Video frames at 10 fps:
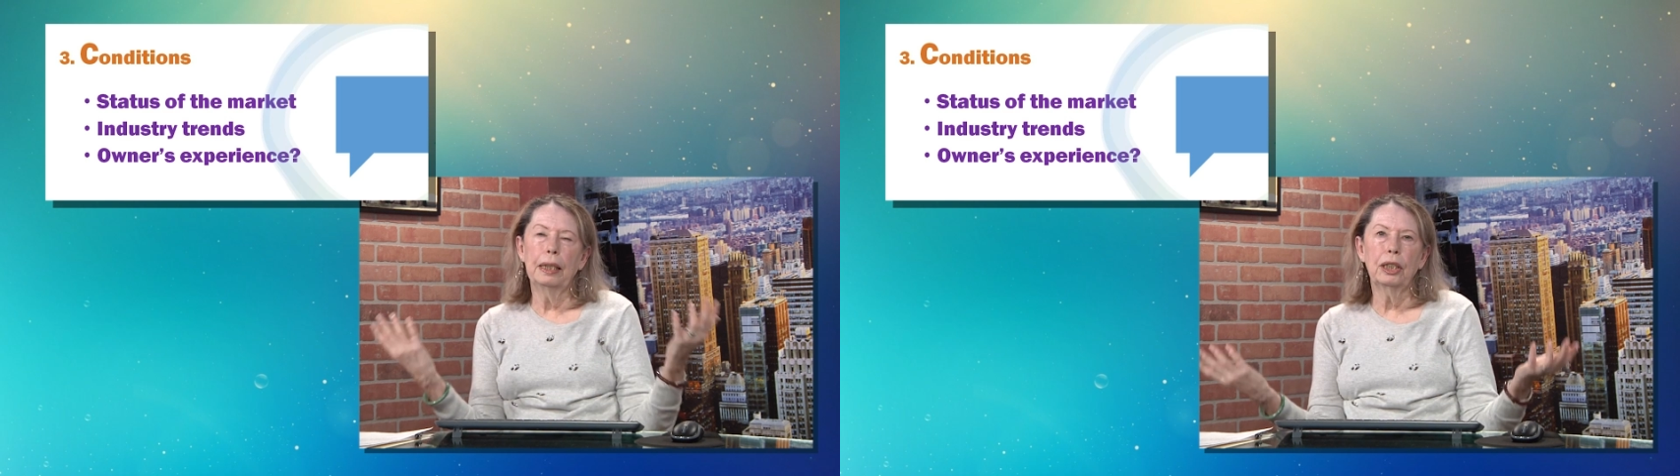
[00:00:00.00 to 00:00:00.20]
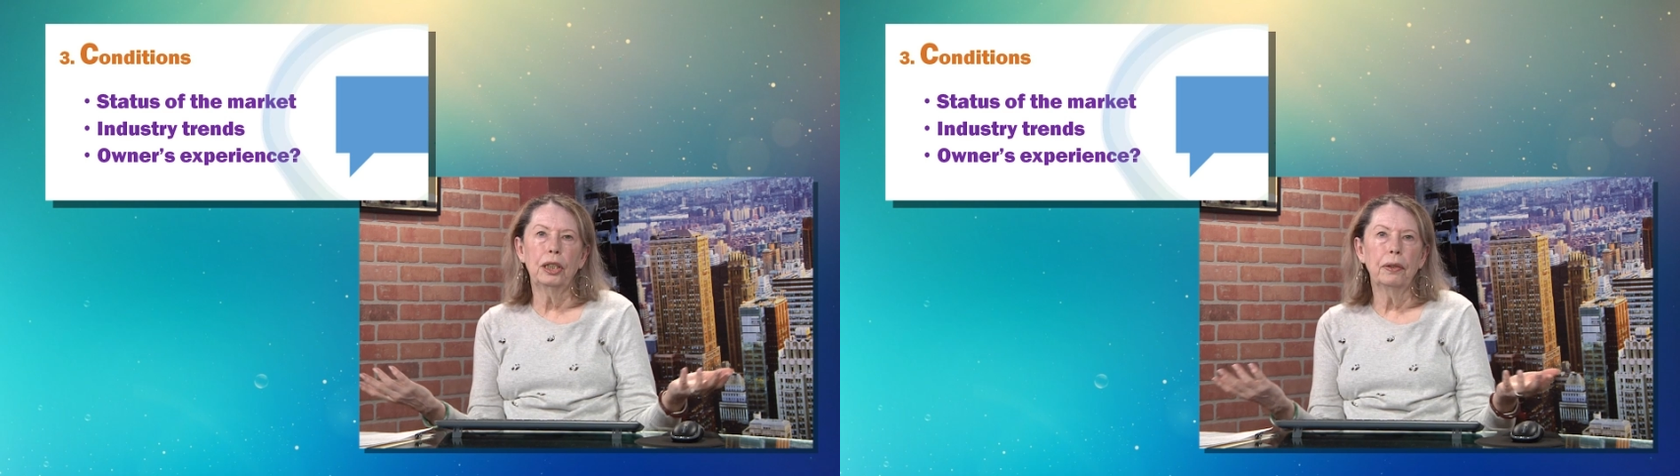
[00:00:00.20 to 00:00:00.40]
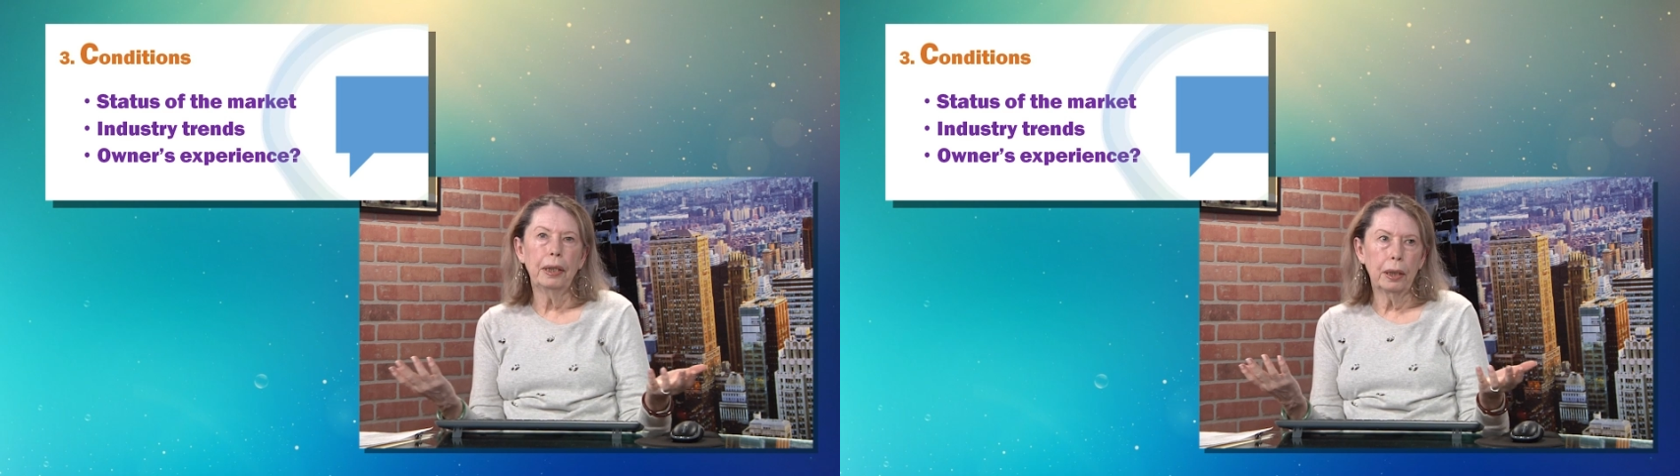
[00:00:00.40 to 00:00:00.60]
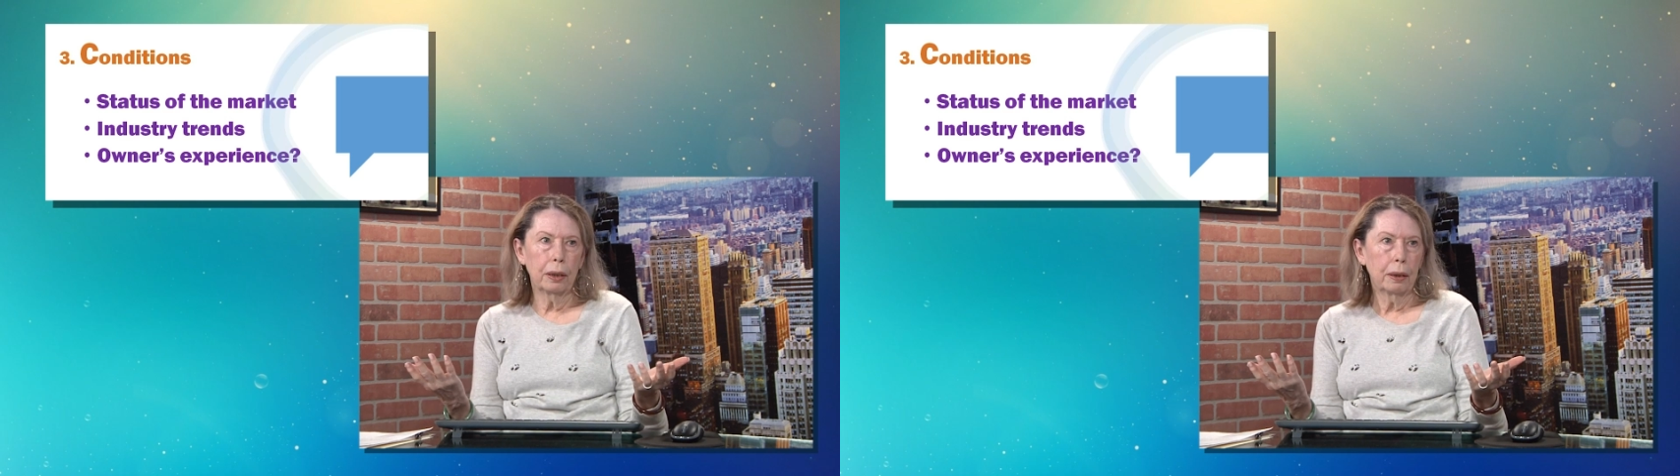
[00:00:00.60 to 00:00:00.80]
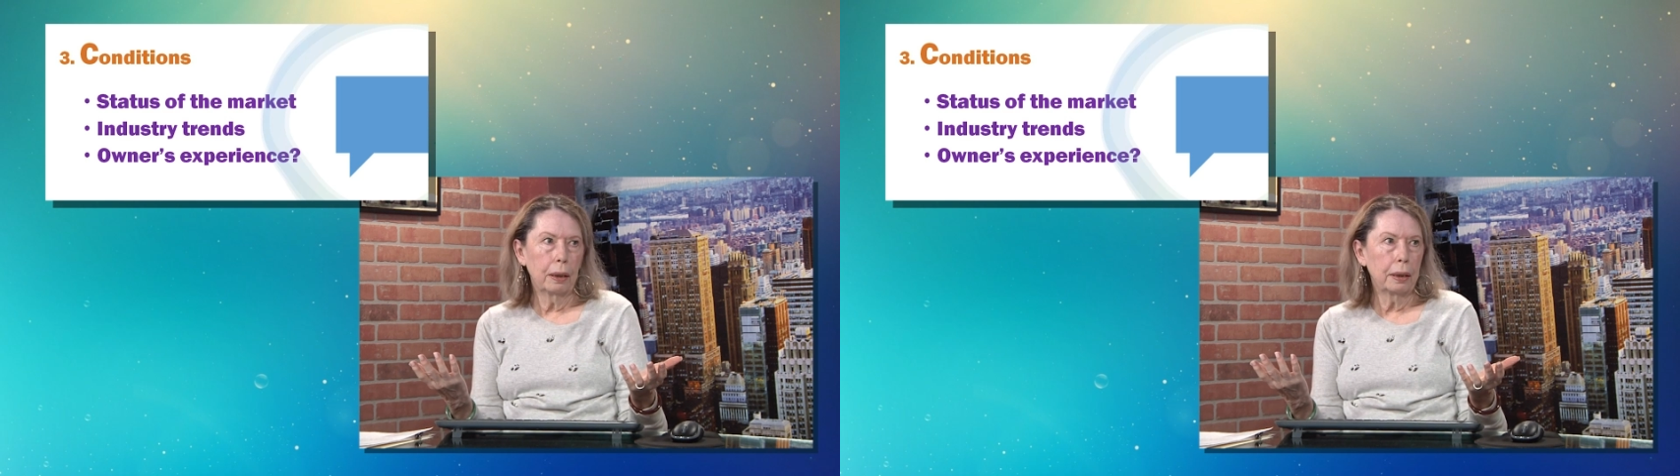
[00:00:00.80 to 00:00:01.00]
exterior
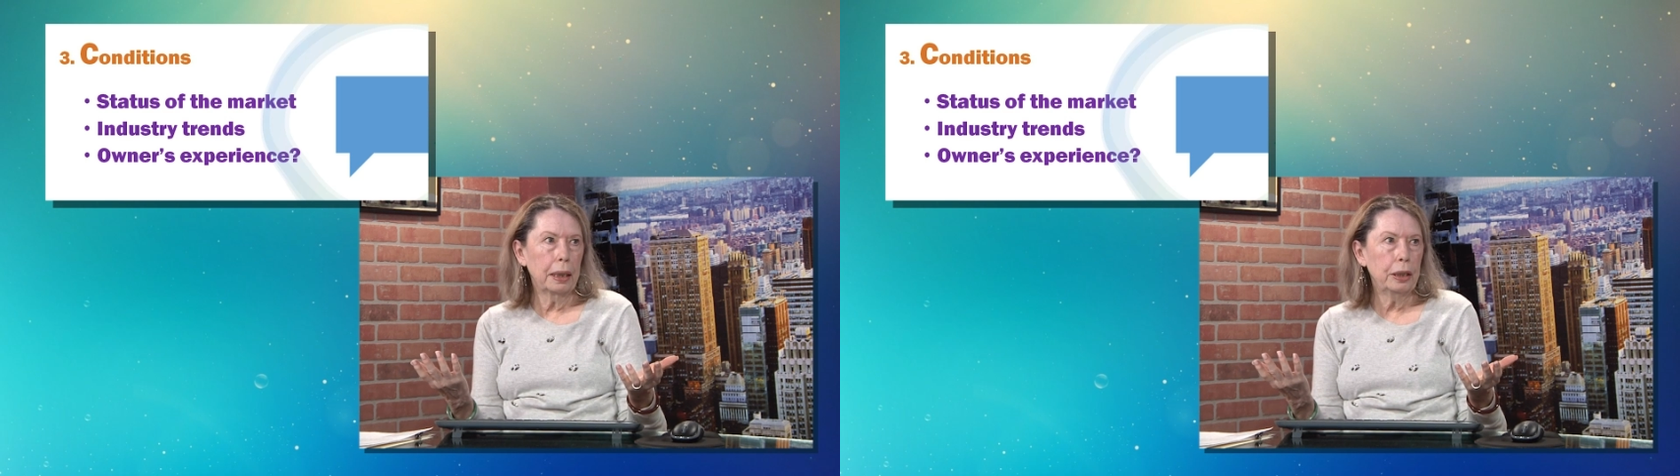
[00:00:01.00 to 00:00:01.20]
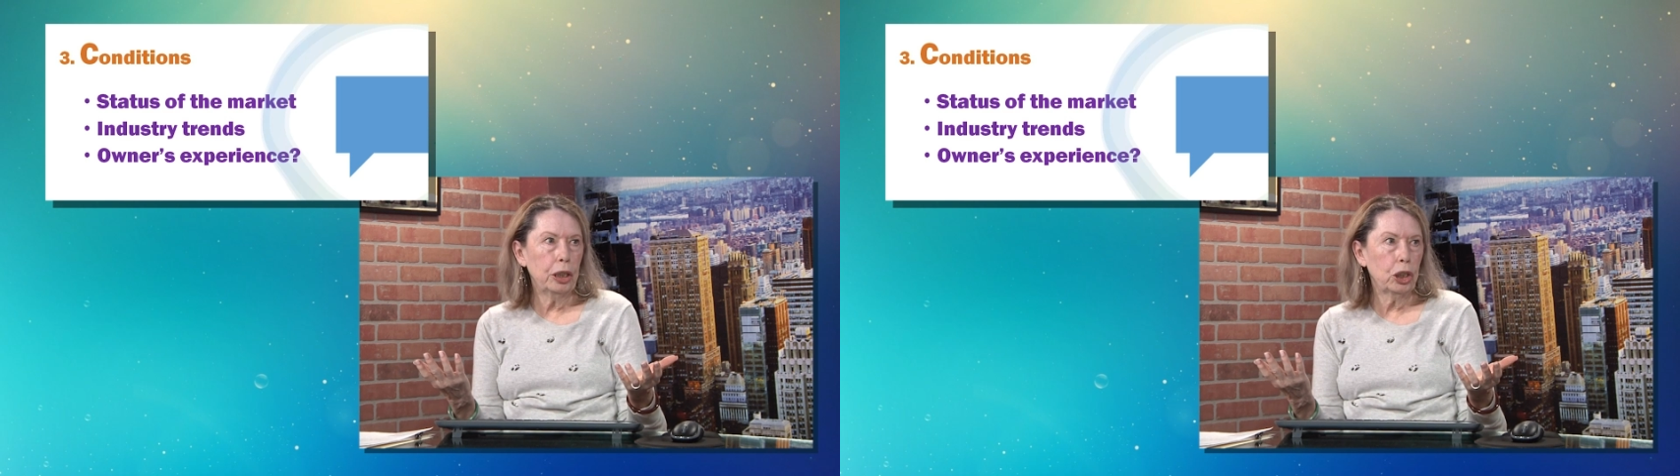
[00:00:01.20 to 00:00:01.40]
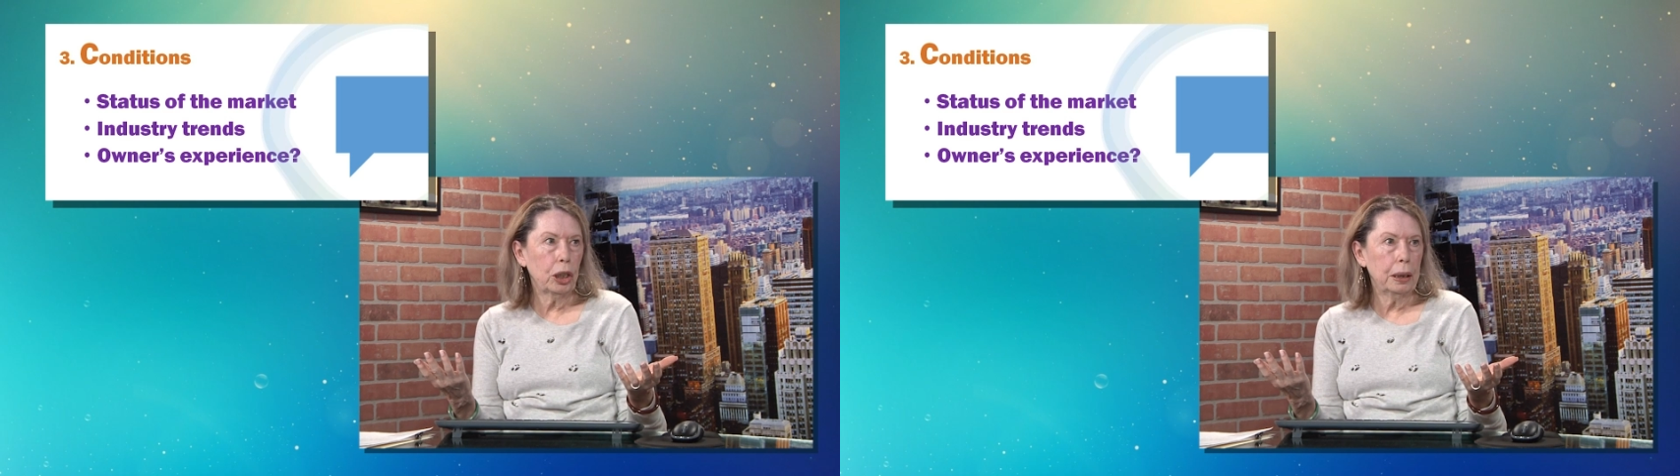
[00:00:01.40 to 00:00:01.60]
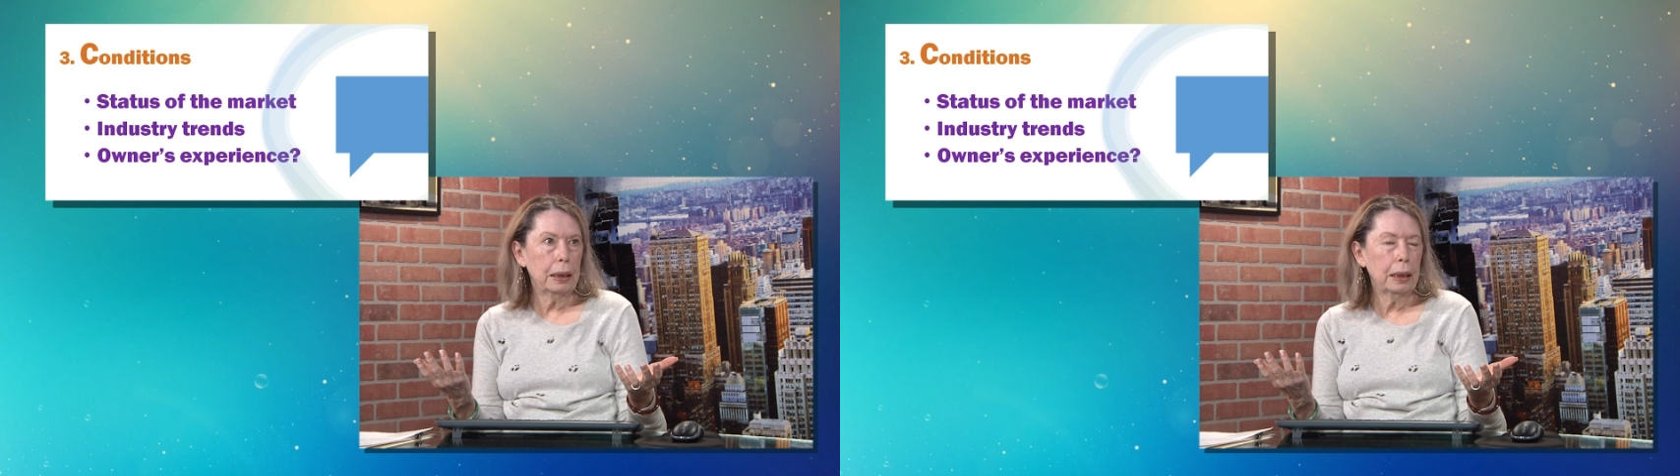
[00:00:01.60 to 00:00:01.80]
conditions.